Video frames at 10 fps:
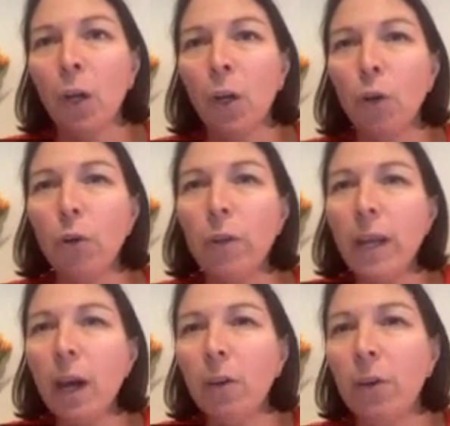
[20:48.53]
who the
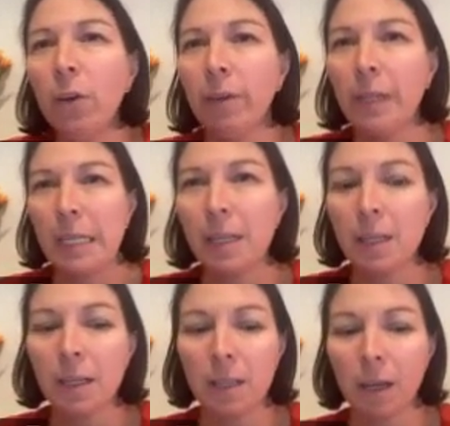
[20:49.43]
owner is in this
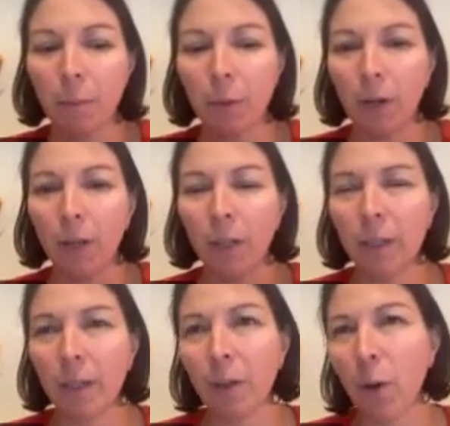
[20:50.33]
example
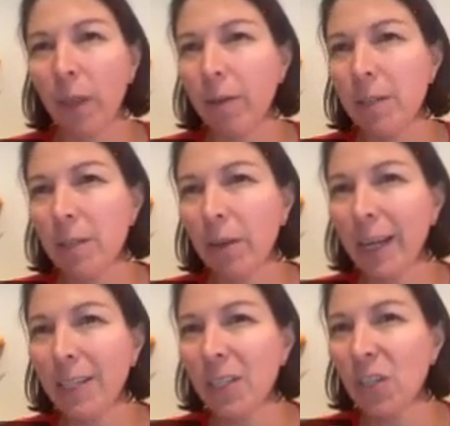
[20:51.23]
and whether it's okay
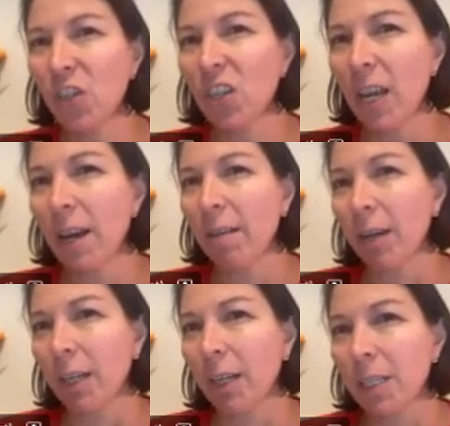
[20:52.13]
to share it.